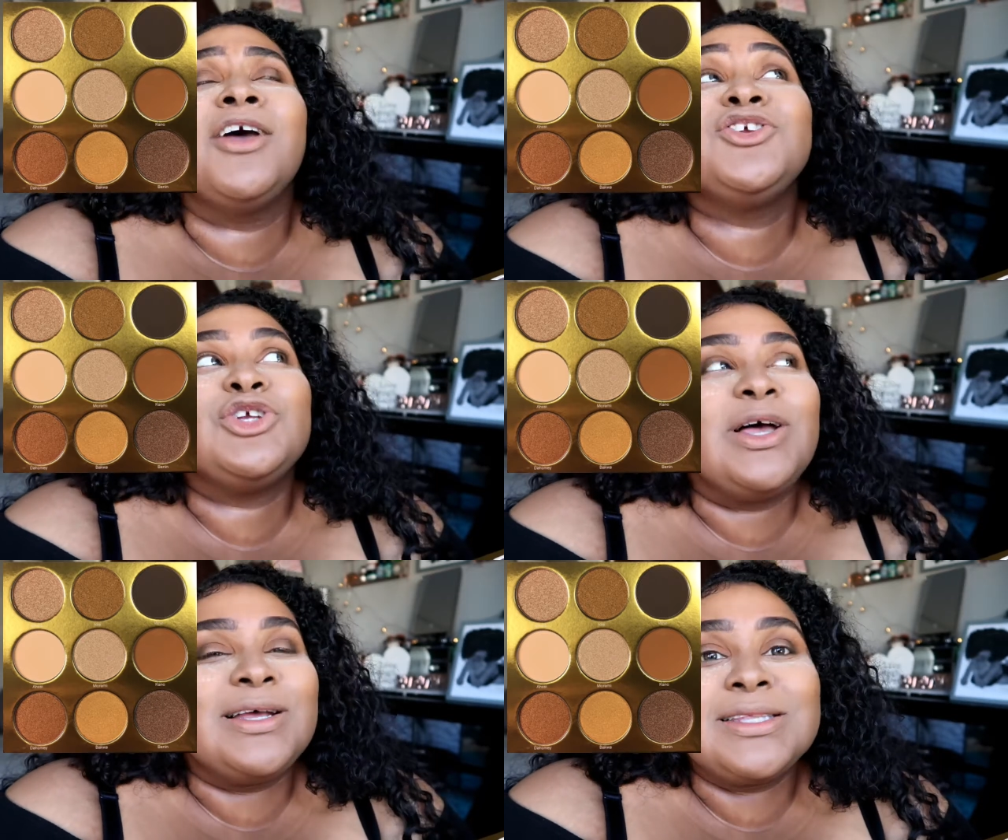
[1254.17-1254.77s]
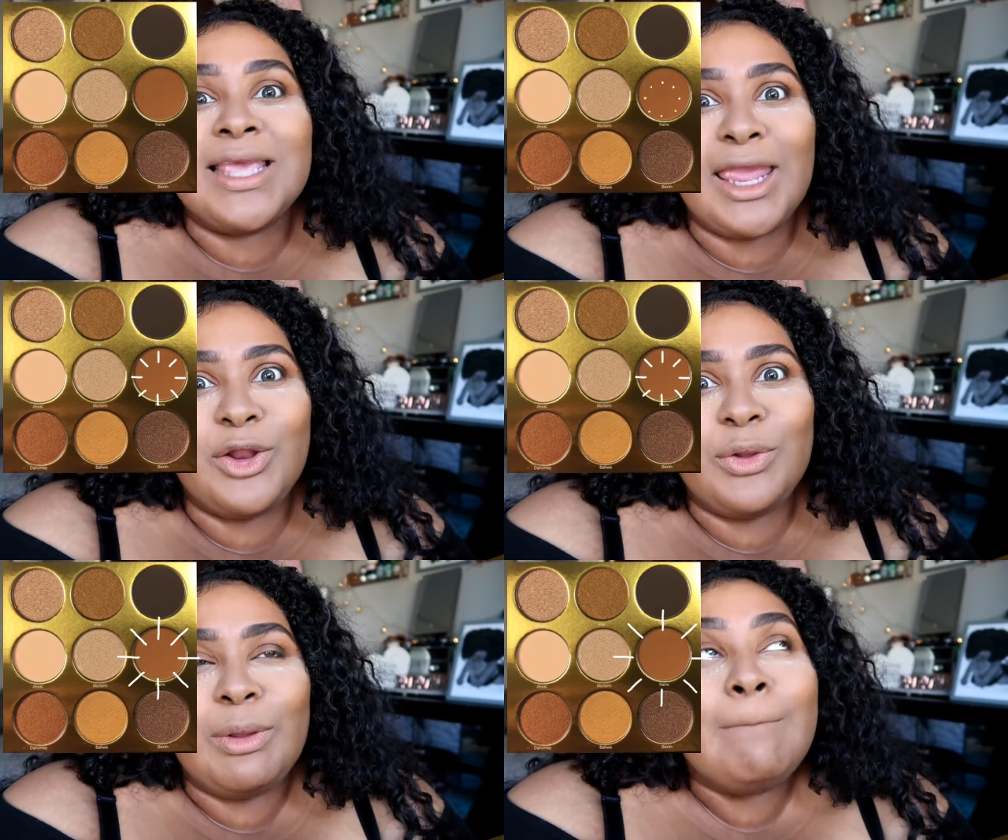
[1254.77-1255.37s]
Shout out to
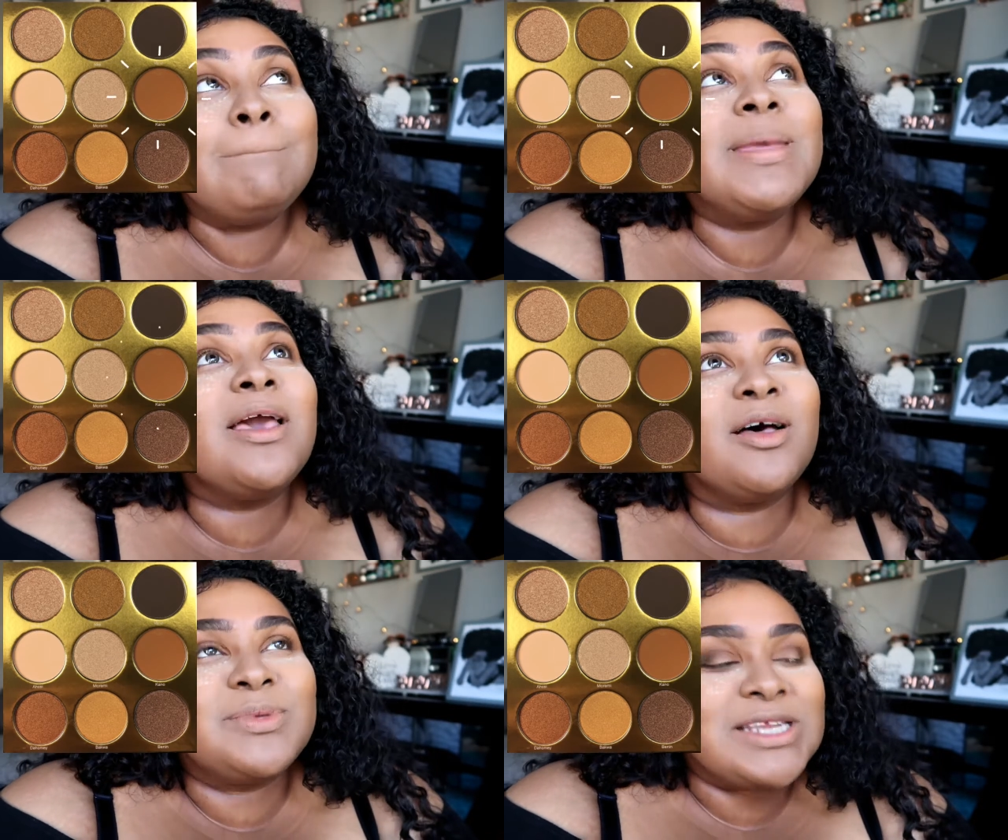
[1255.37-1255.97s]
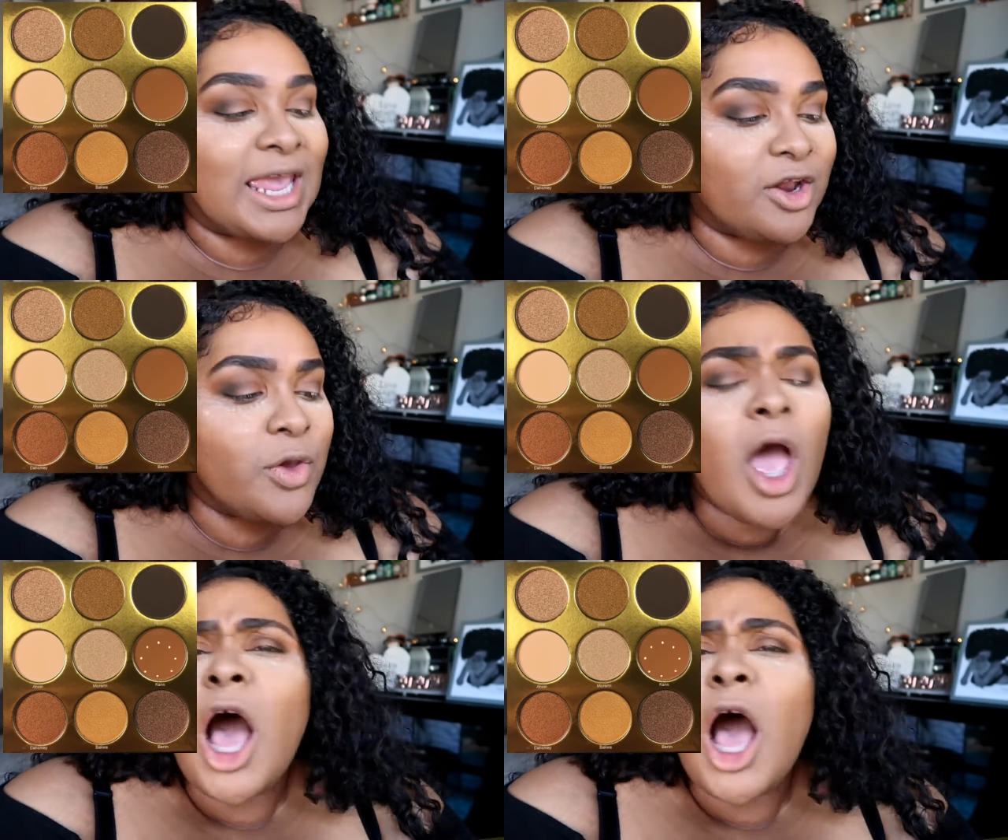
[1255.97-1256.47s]
Kano. Big ups to Kano.